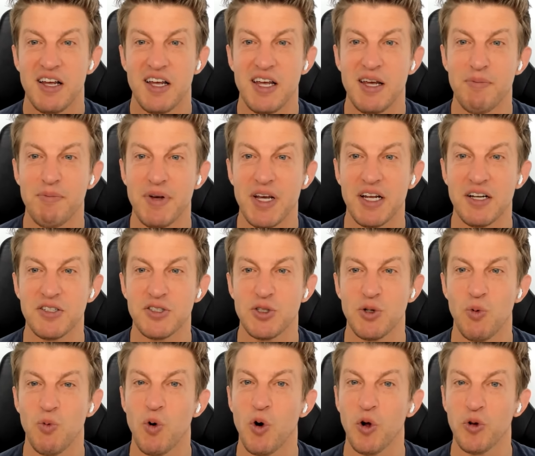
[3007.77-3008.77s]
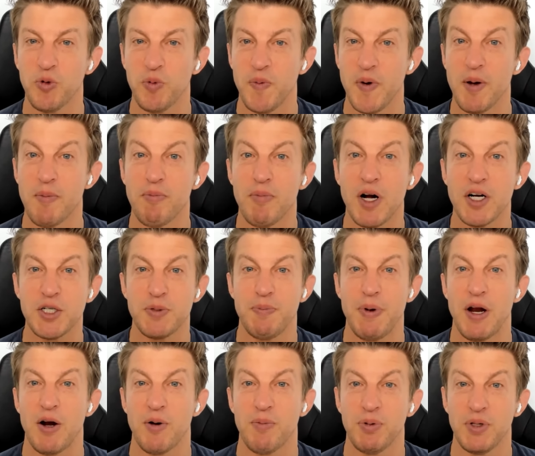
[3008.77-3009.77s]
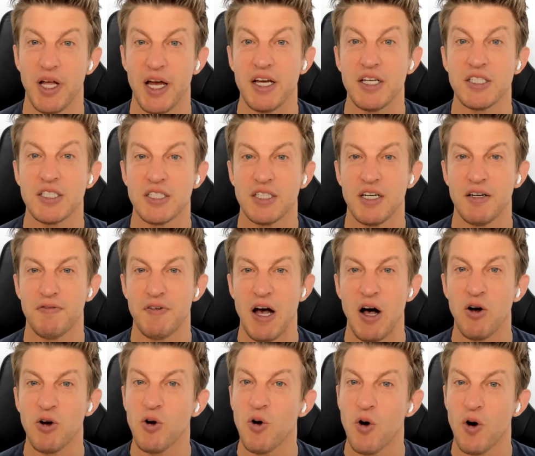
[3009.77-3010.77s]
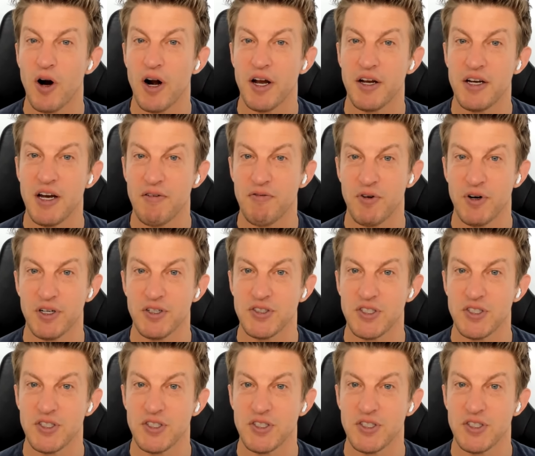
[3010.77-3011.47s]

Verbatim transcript: it means the world would be a much better place if Al Gore had never